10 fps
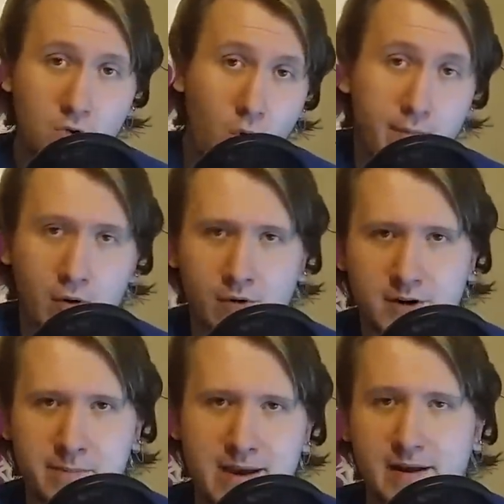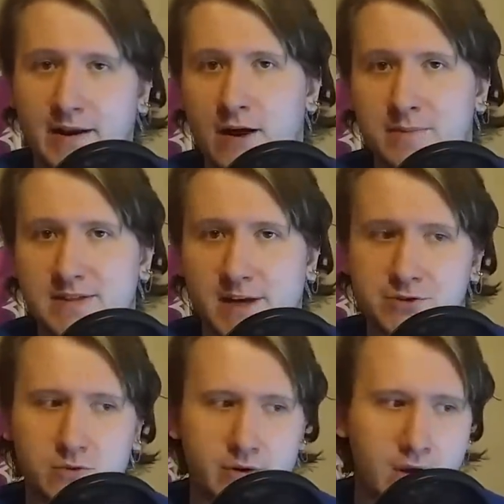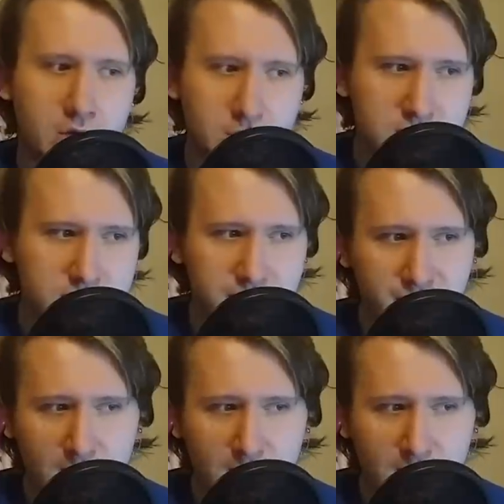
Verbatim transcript: or more, depending on how my schedule goes.